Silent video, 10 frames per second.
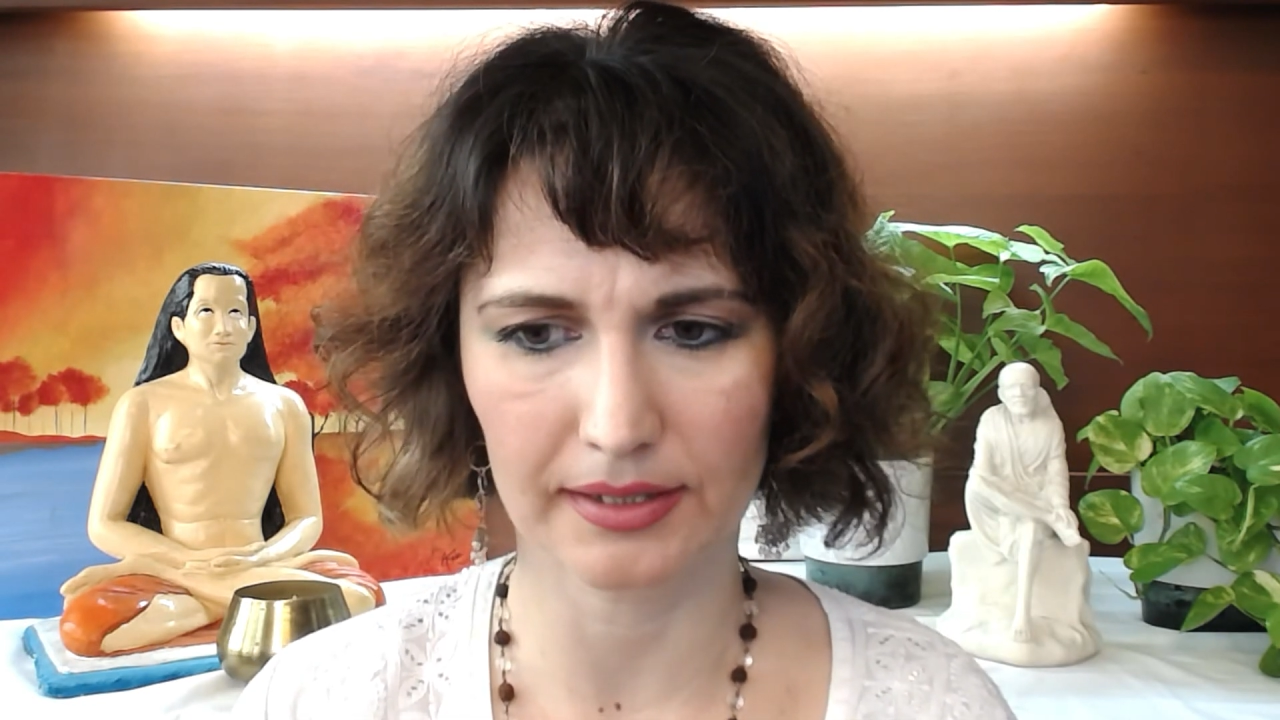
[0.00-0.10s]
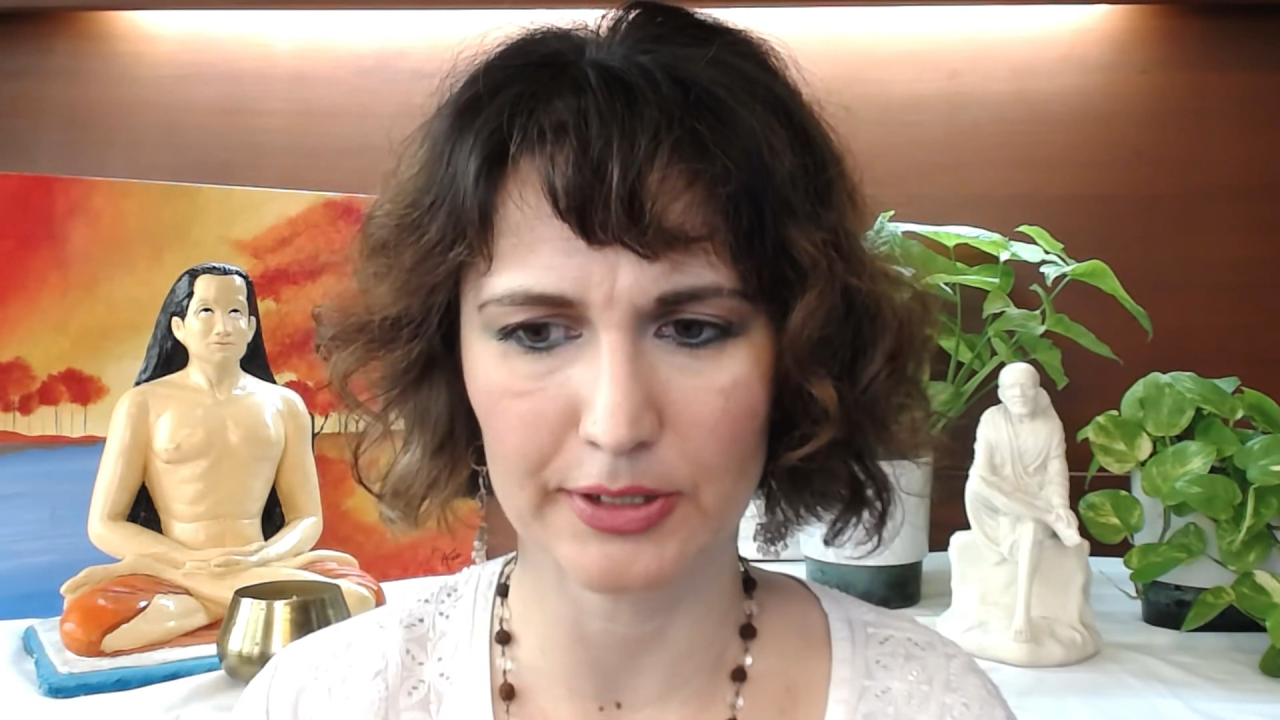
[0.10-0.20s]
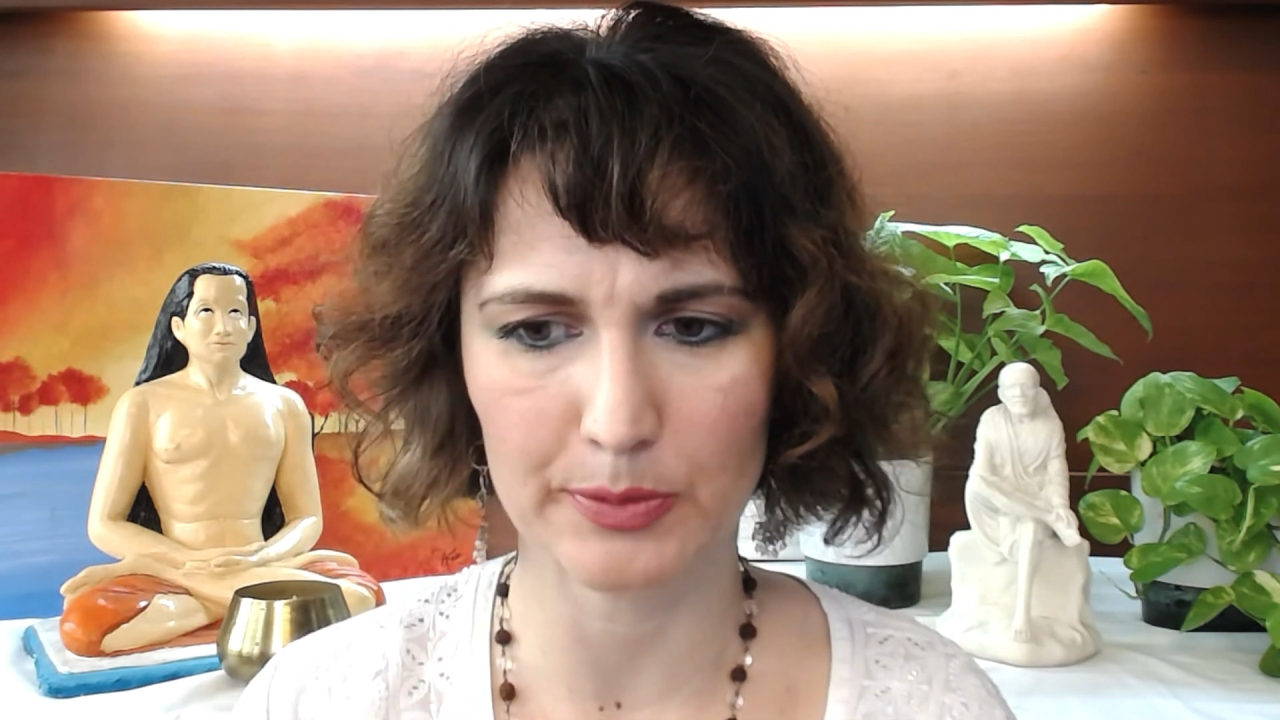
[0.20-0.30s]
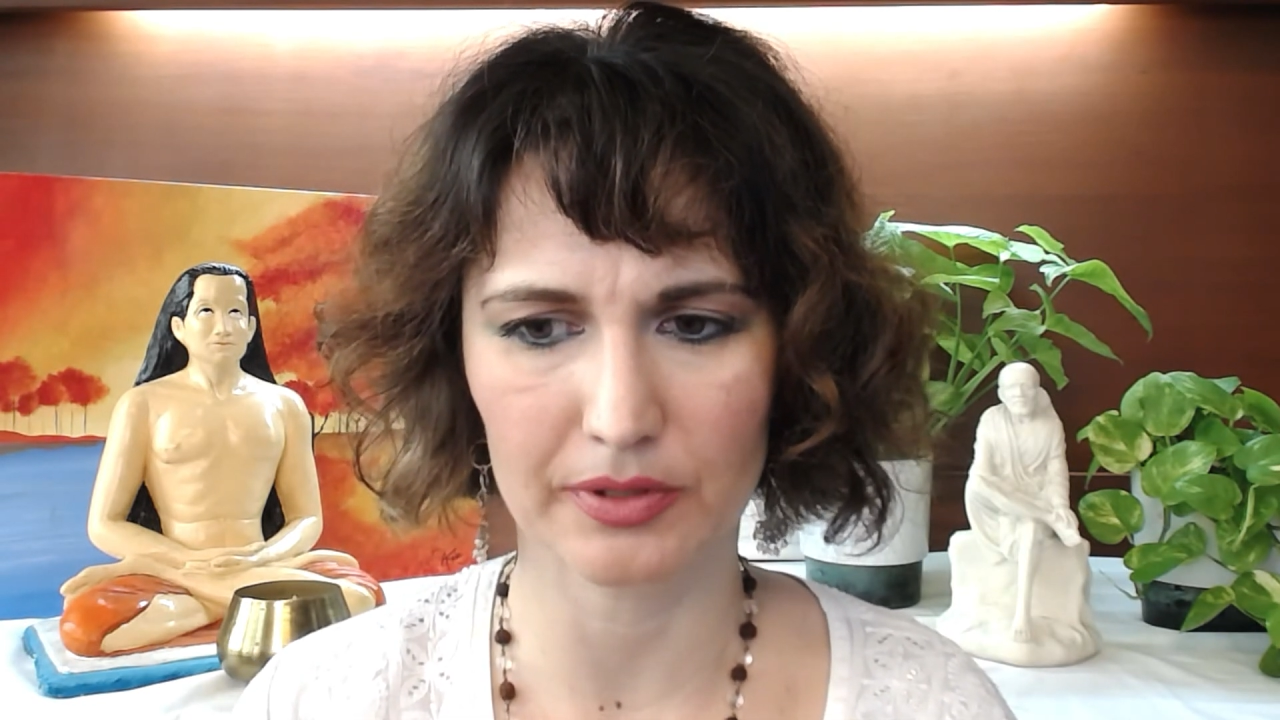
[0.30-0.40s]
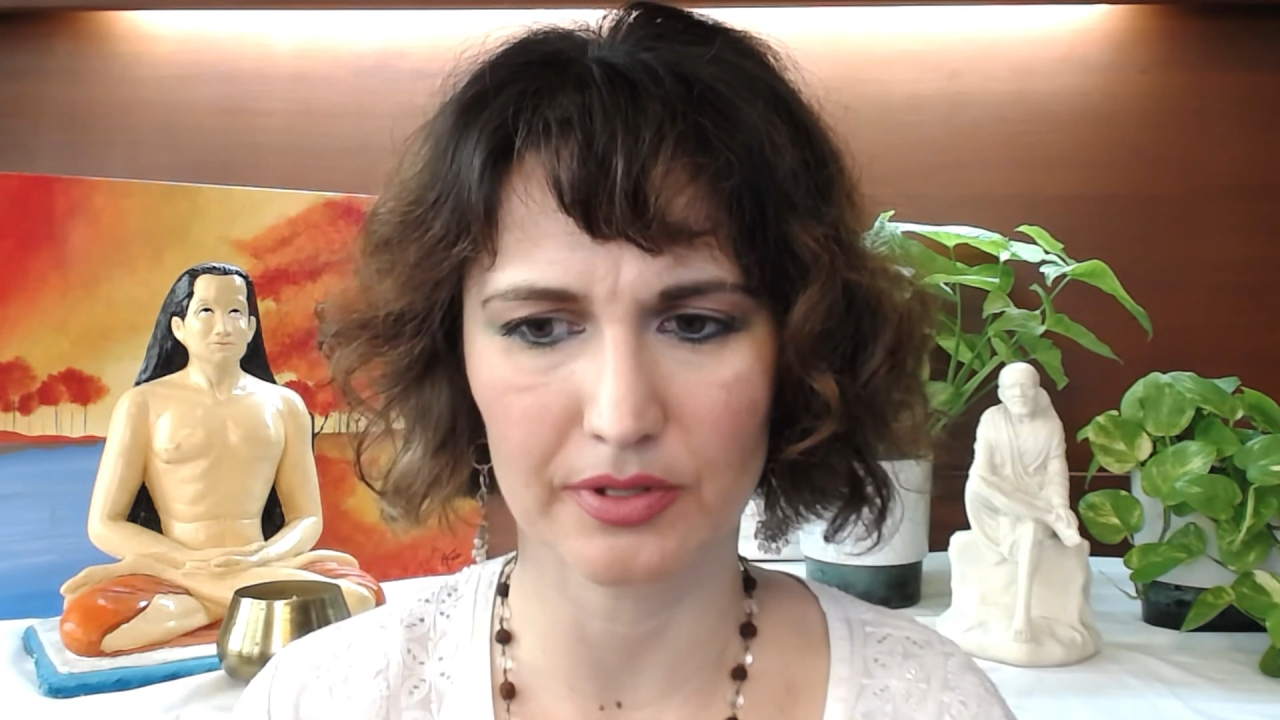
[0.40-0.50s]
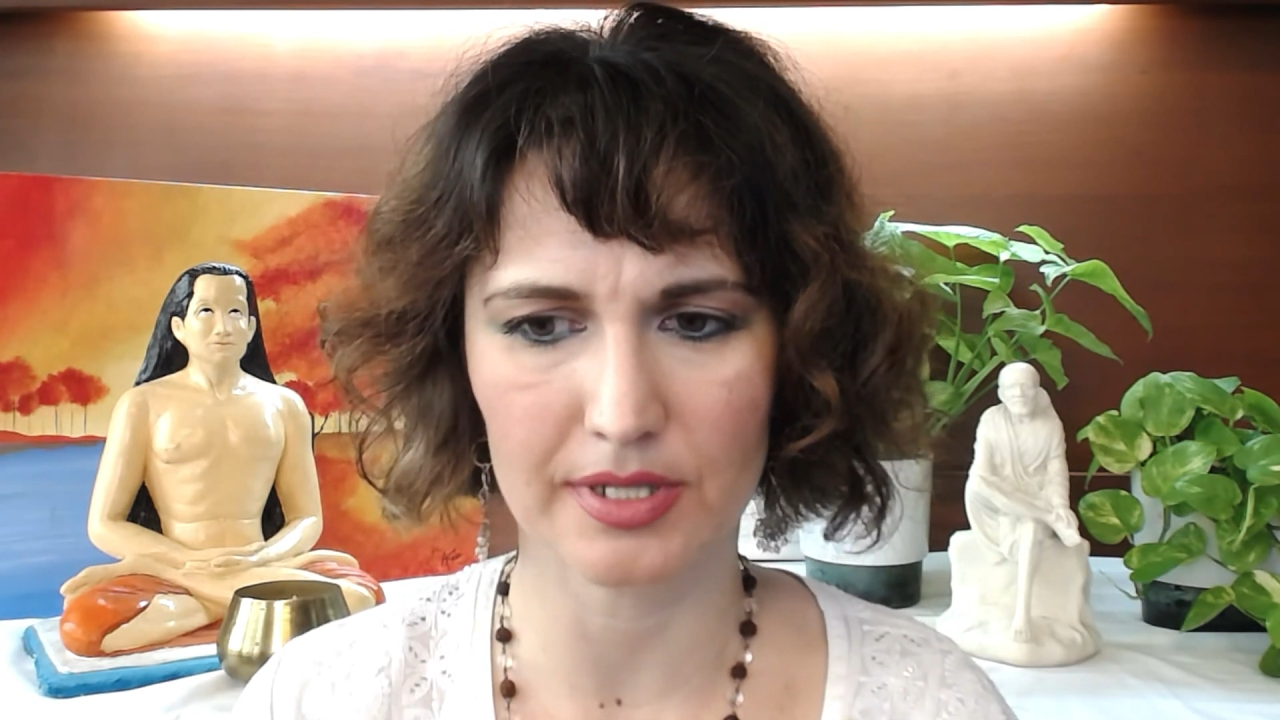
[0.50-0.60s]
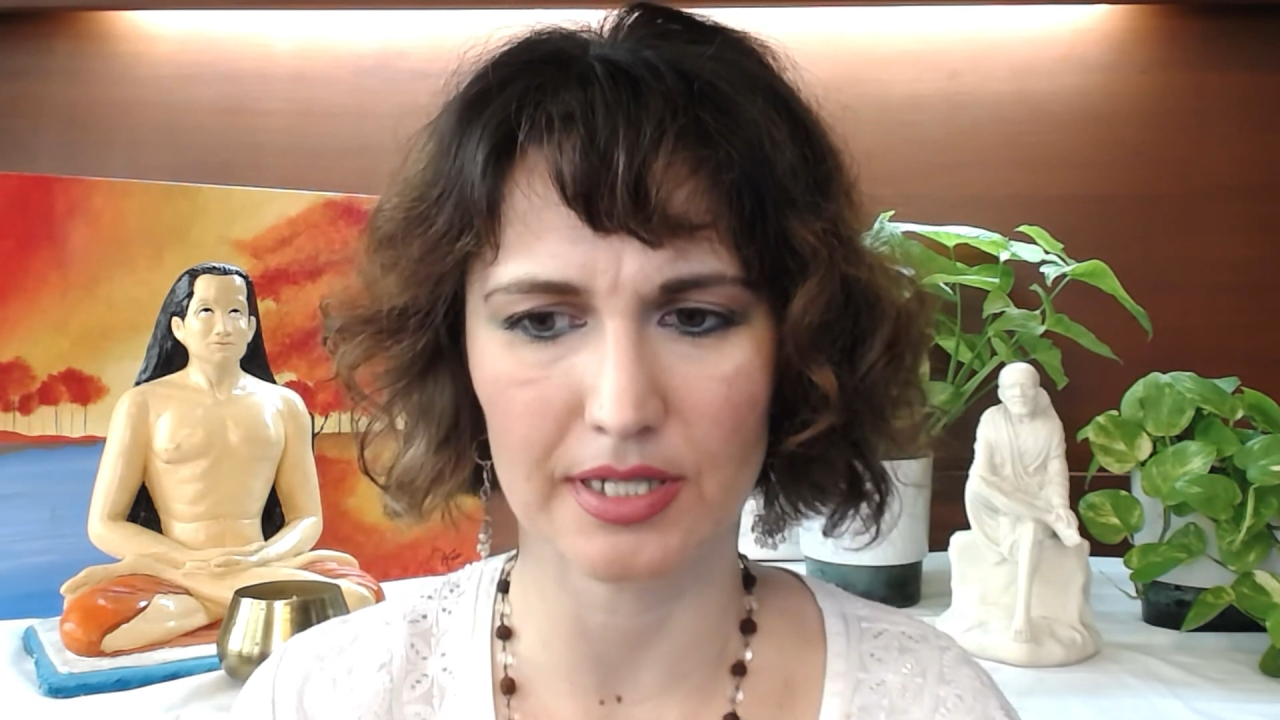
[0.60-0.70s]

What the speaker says: experience,